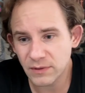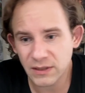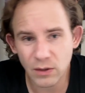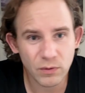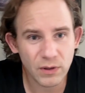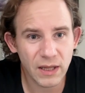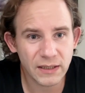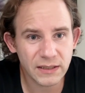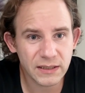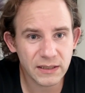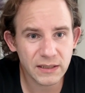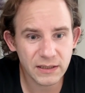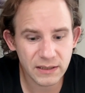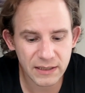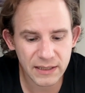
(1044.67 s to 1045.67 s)
So let's
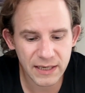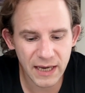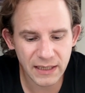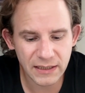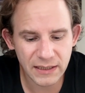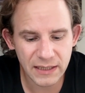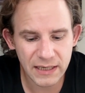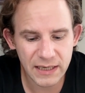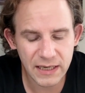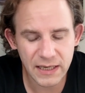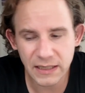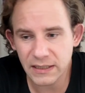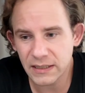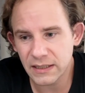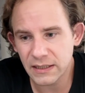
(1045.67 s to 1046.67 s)
get
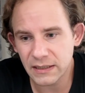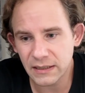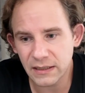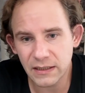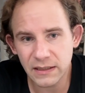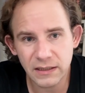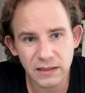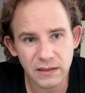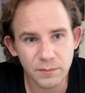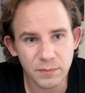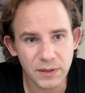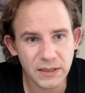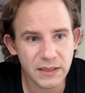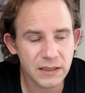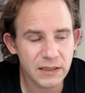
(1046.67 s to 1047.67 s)
in a little
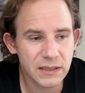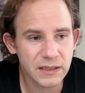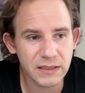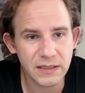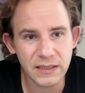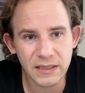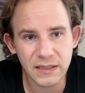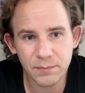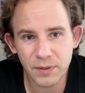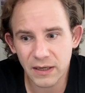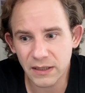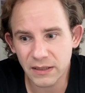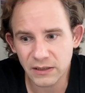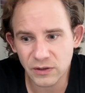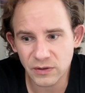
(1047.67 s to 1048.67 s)
bit
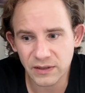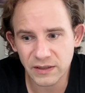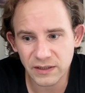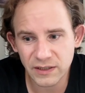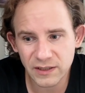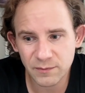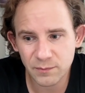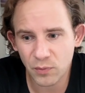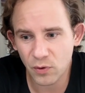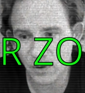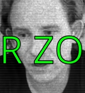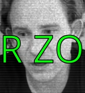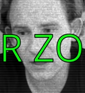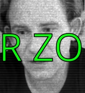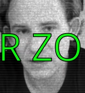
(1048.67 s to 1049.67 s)
deeper into the
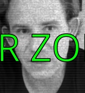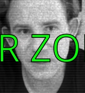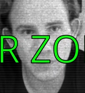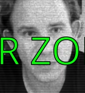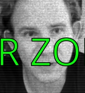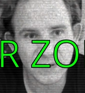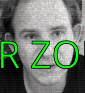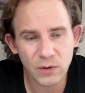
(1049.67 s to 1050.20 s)
spoiler zone.